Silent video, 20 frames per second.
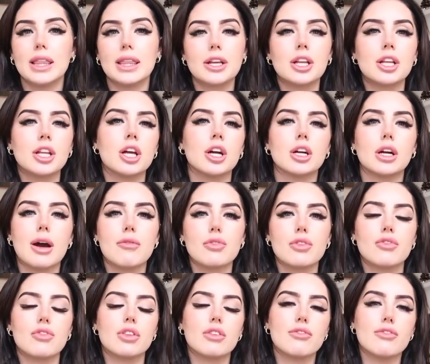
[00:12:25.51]
a little
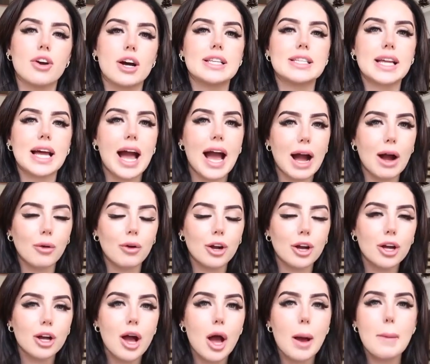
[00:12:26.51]
uncomfy for the first
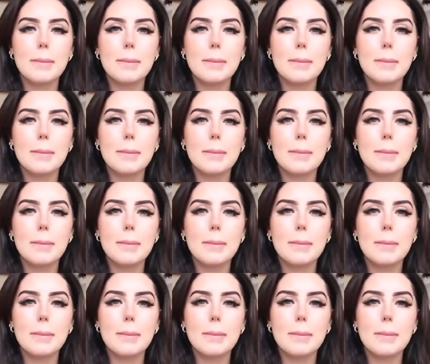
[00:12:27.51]
hour,